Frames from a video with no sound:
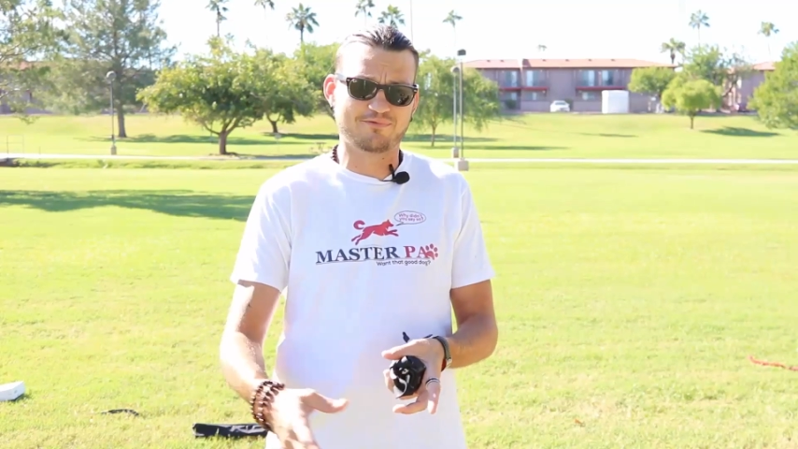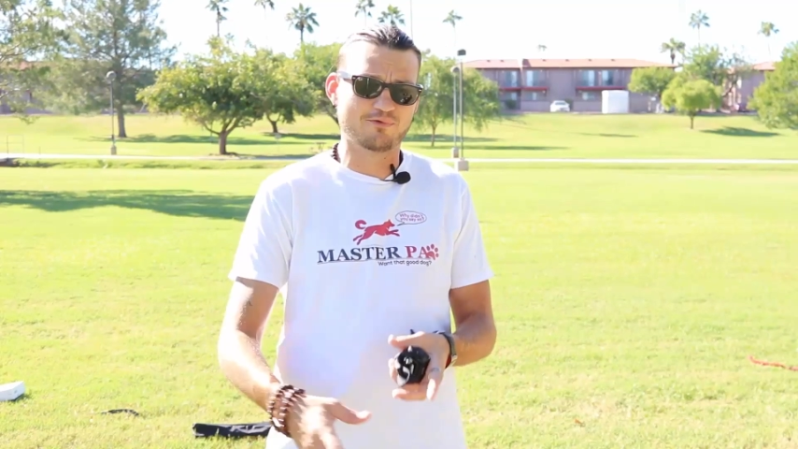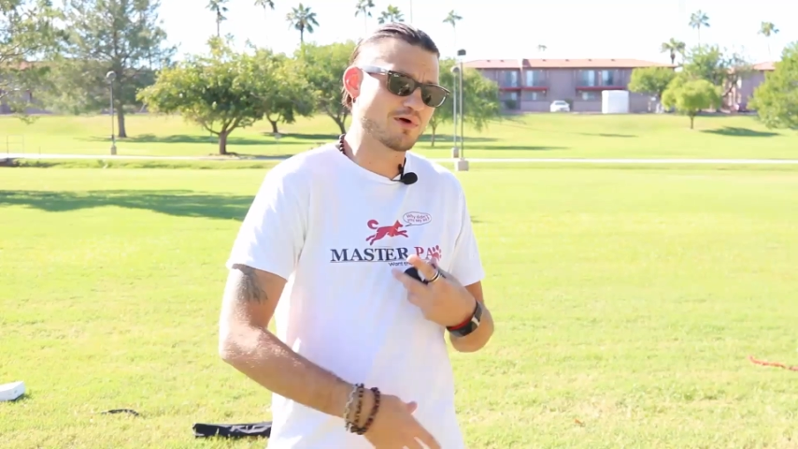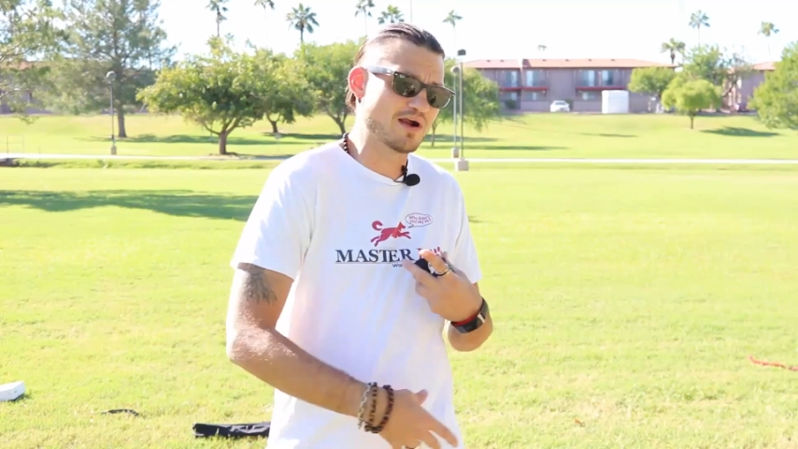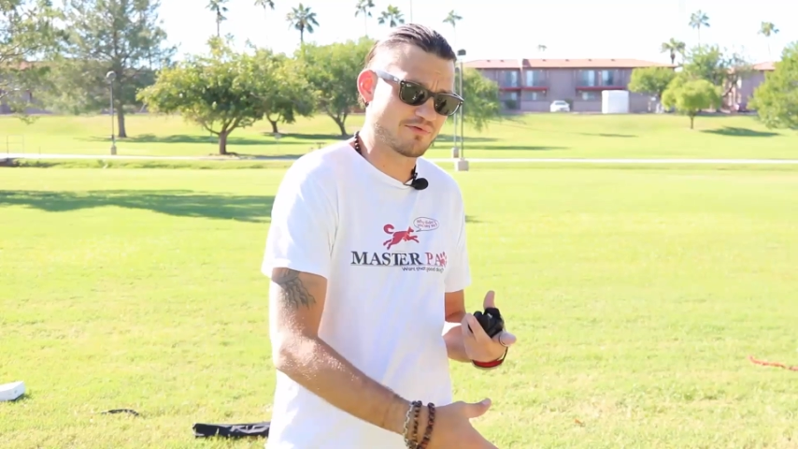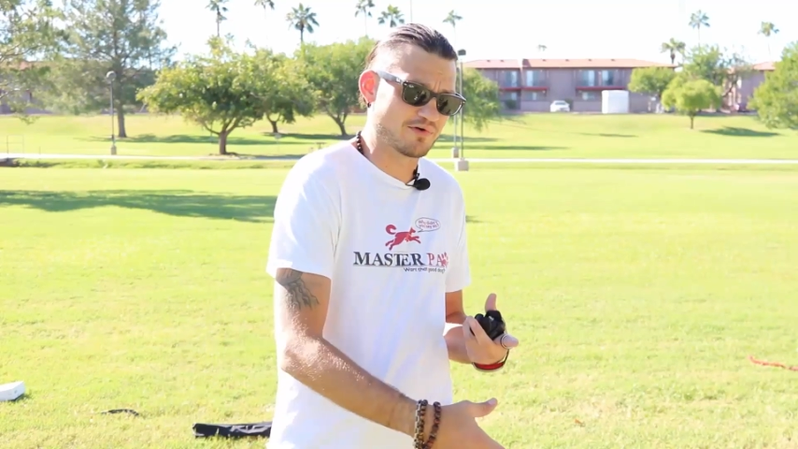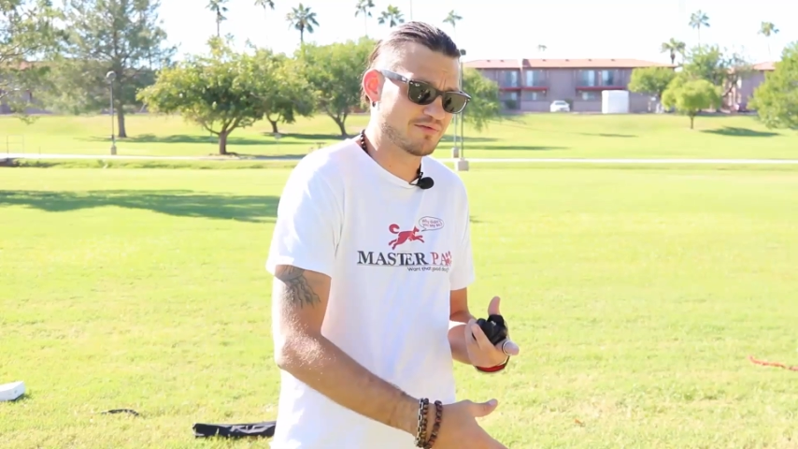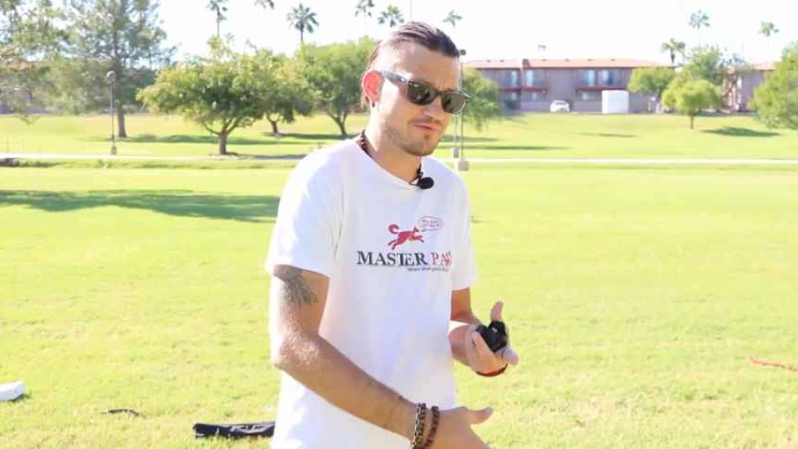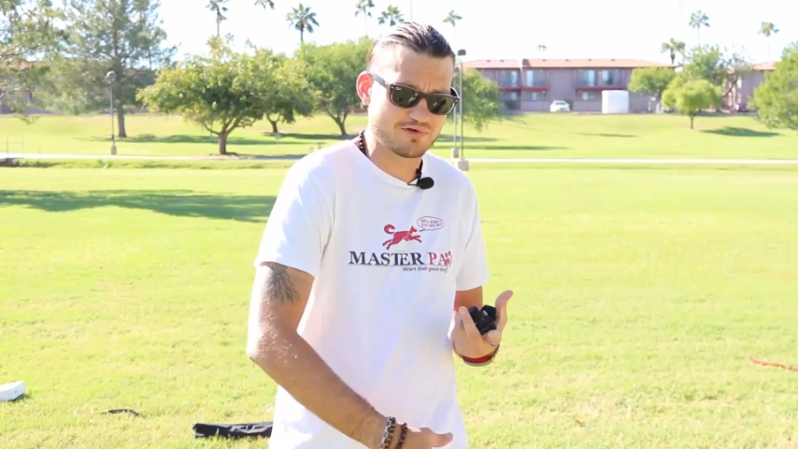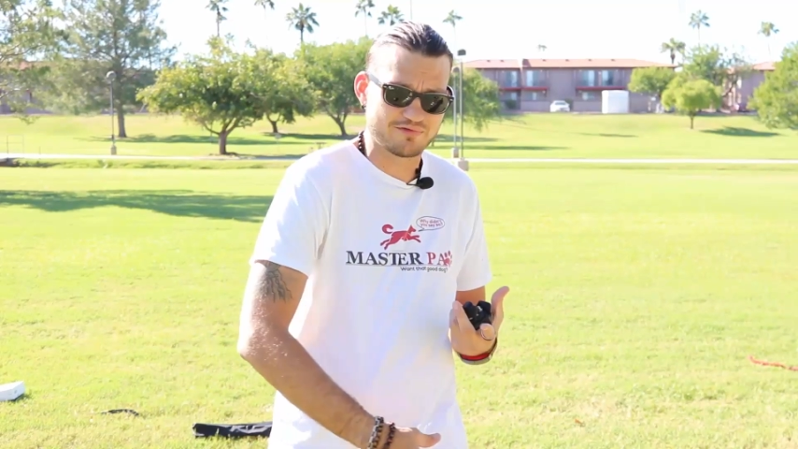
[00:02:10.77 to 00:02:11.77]

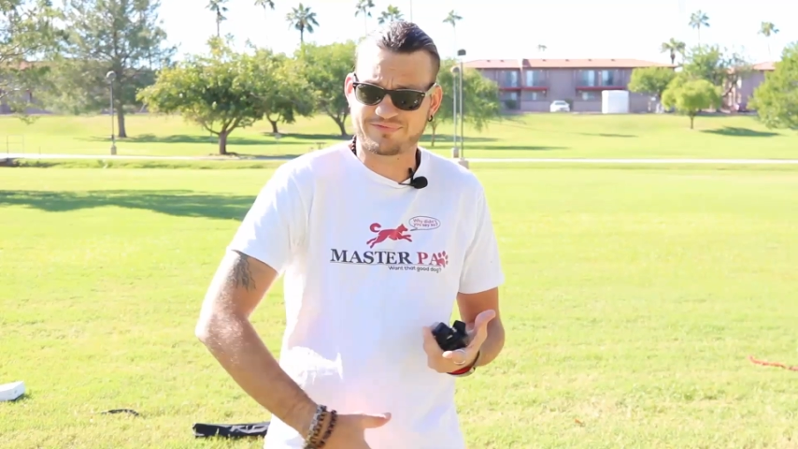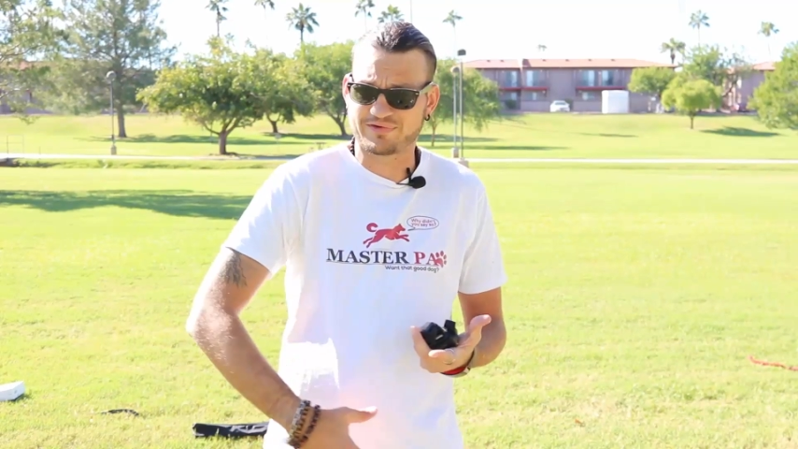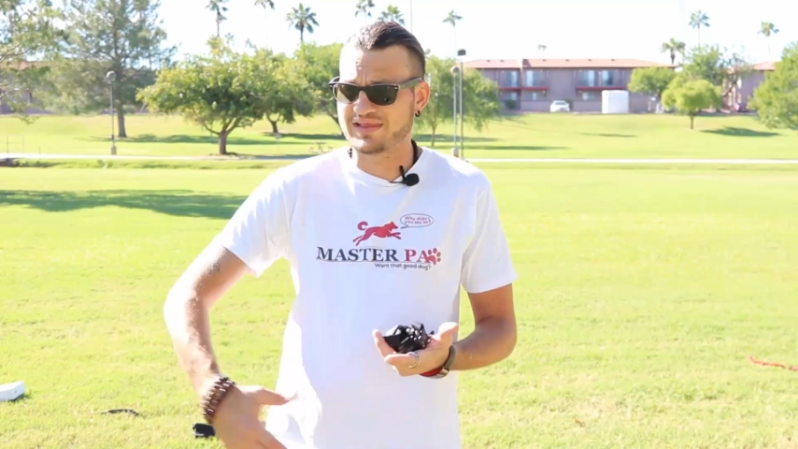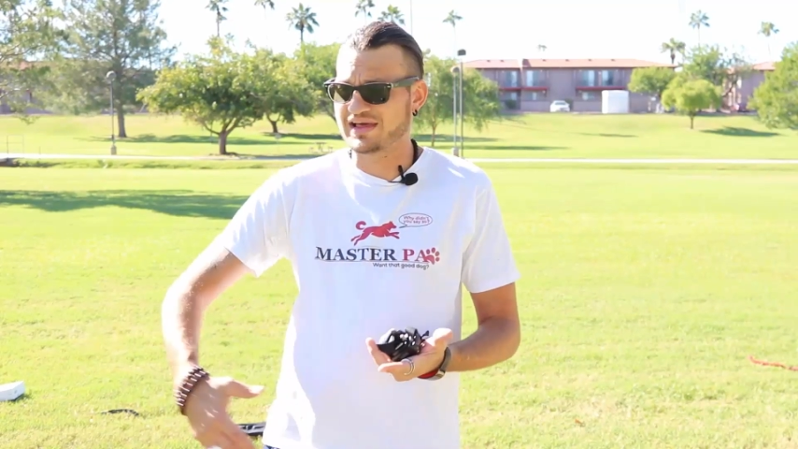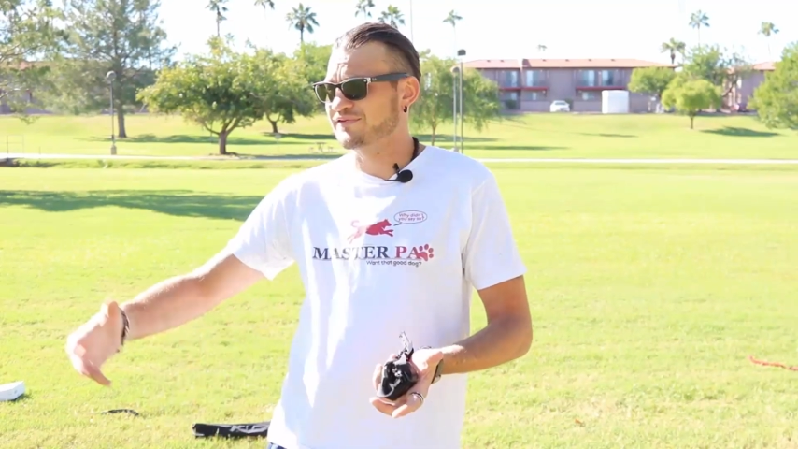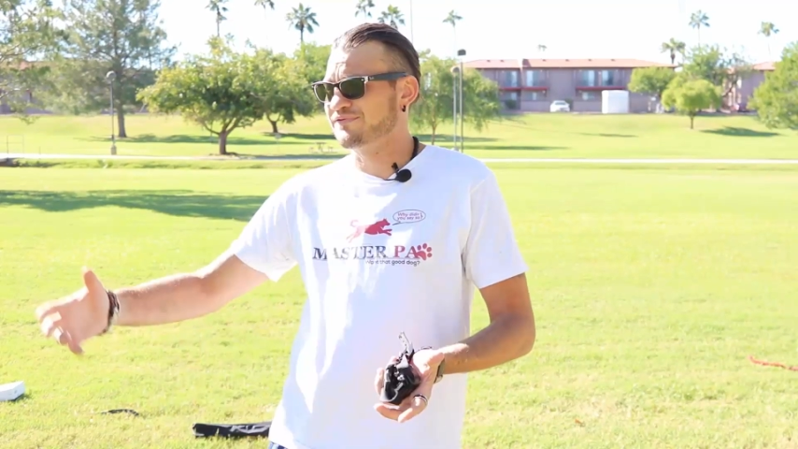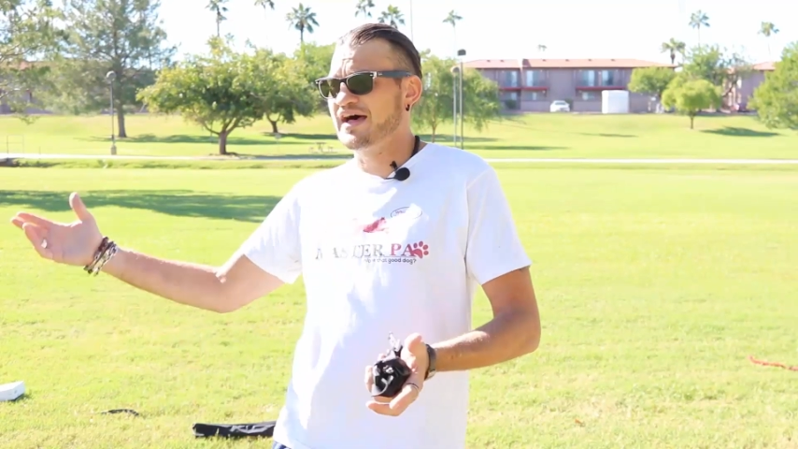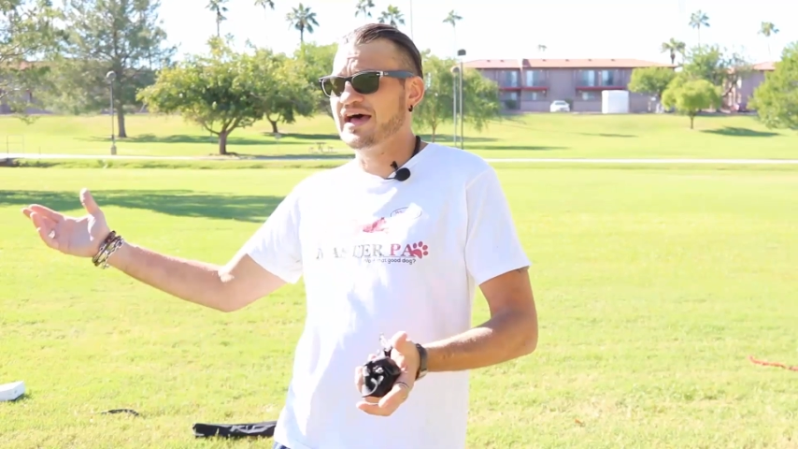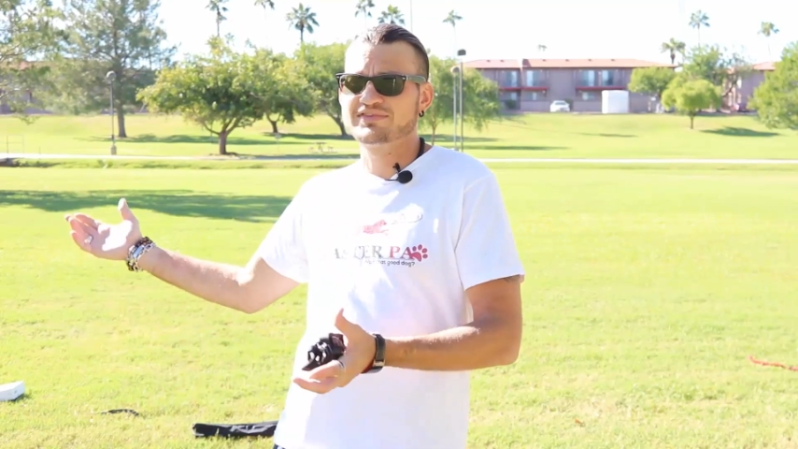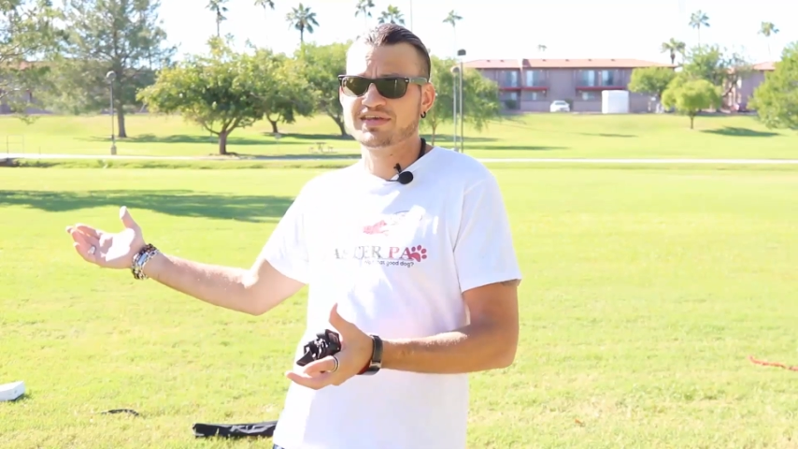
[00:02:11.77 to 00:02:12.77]
forever, for the next
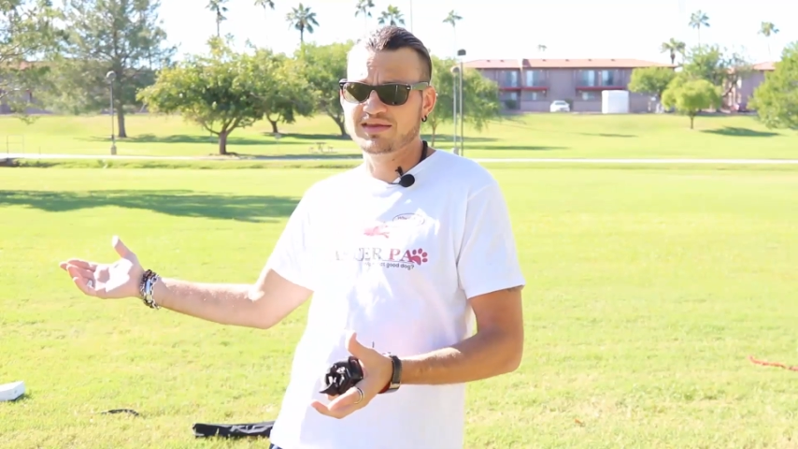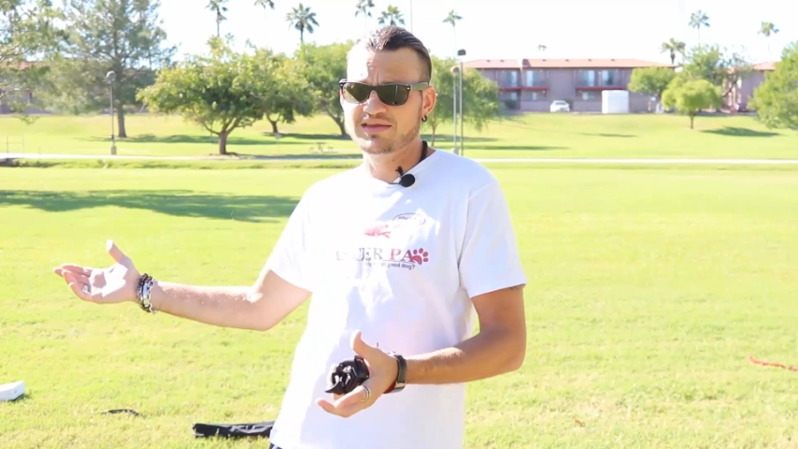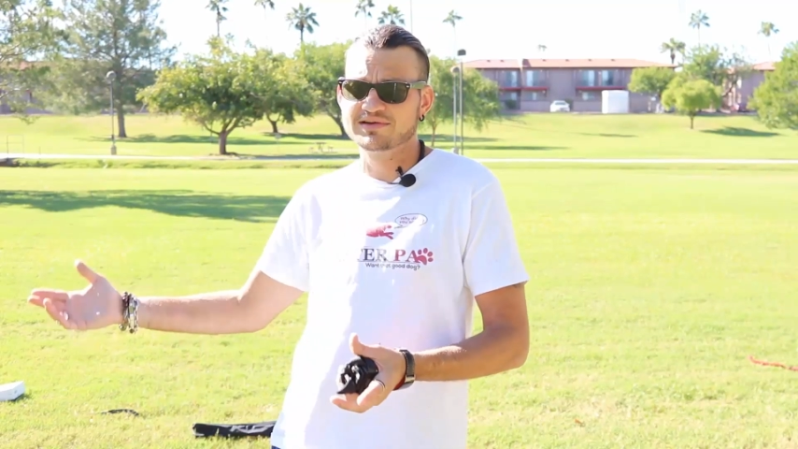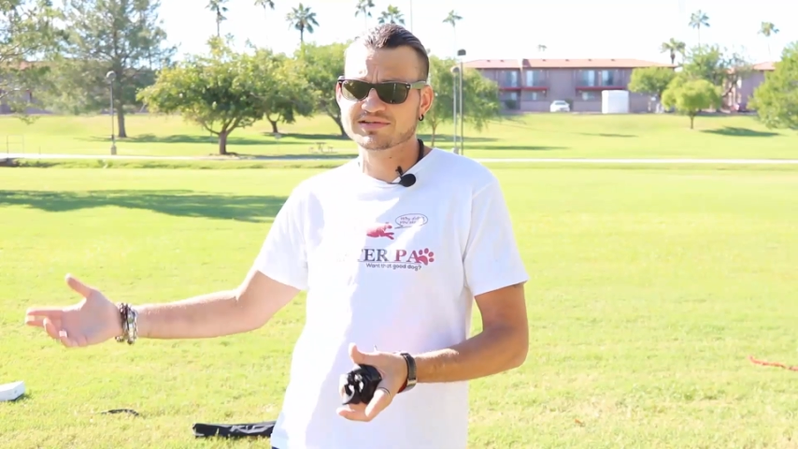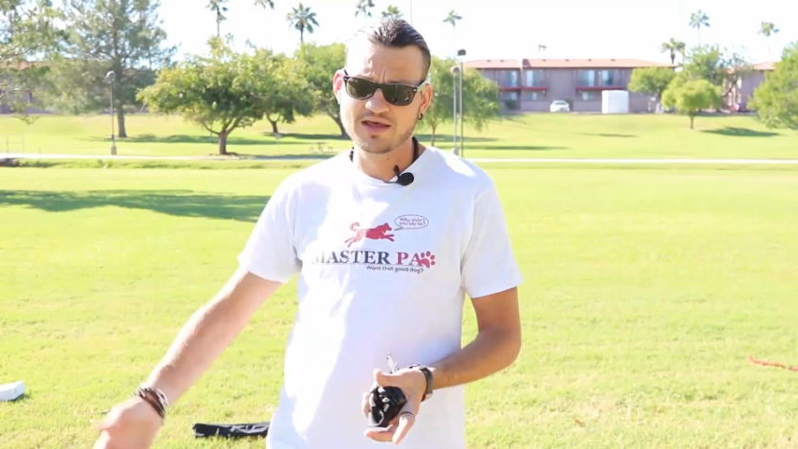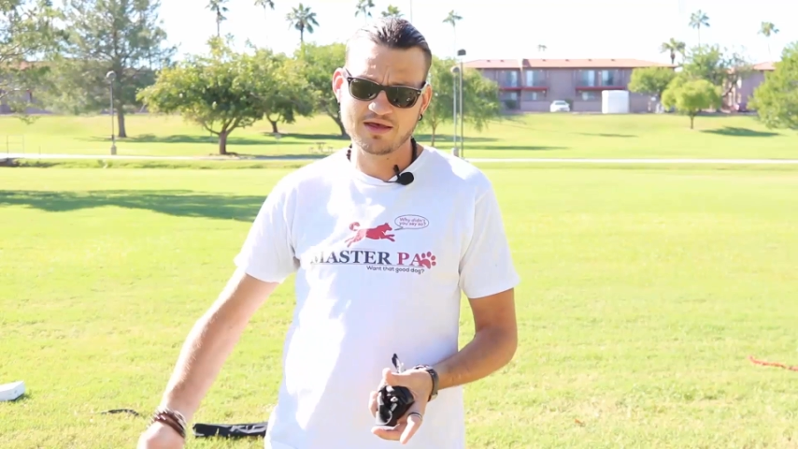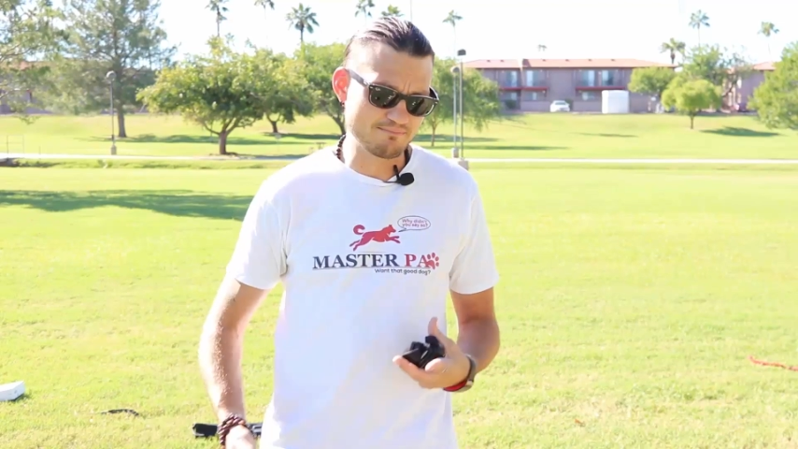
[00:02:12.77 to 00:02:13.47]
5, 10 years,